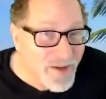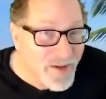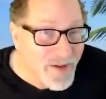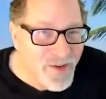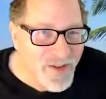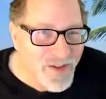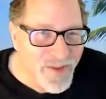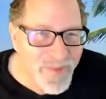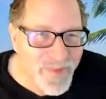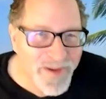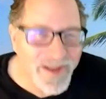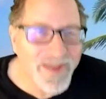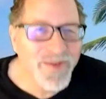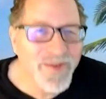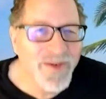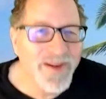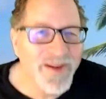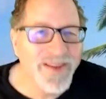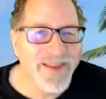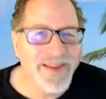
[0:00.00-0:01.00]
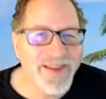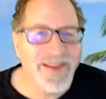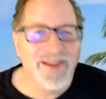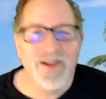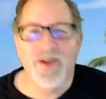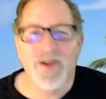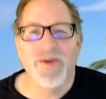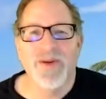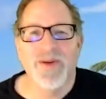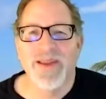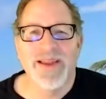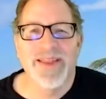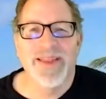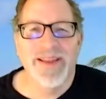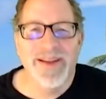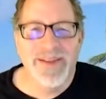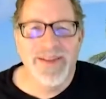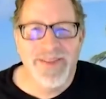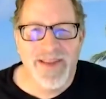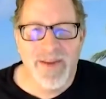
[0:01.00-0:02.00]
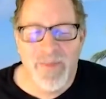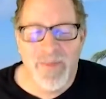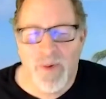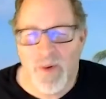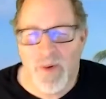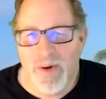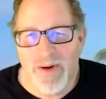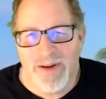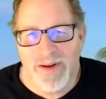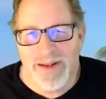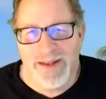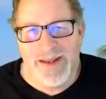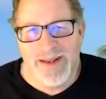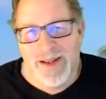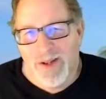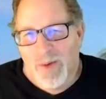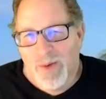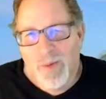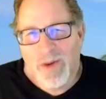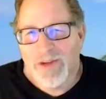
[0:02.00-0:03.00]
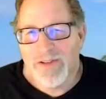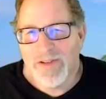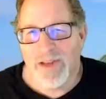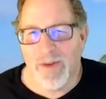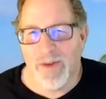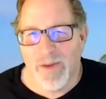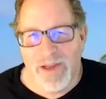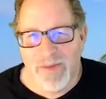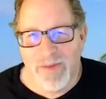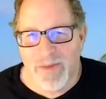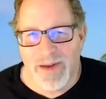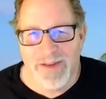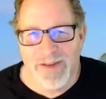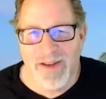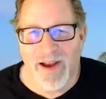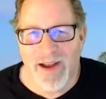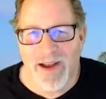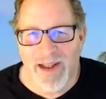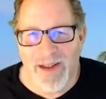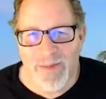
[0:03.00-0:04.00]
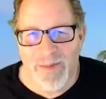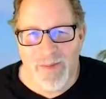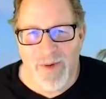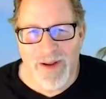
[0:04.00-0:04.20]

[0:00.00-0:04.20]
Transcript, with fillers: to do it to begin with, and they don't really think it's that important, and why should I waste my time?